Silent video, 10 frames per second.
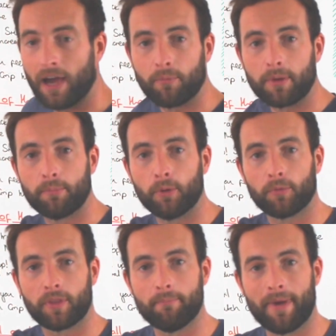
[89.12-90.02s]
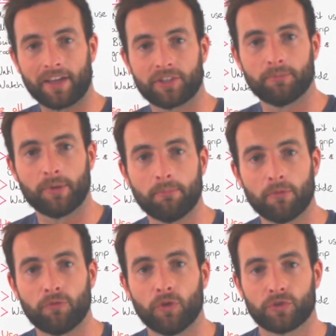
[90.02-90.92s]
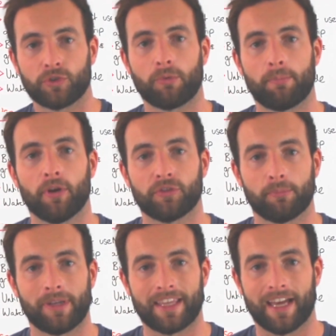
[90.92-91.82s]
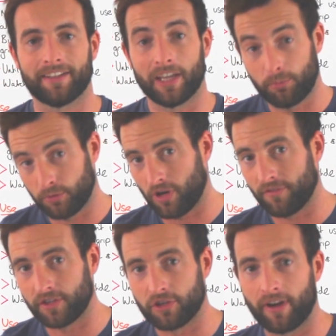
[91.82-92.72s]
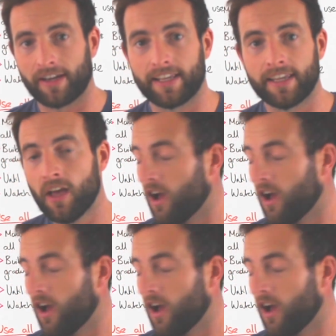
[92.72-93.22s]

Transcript: and we pull the maximum force that we possibly can, if we're driving correctly,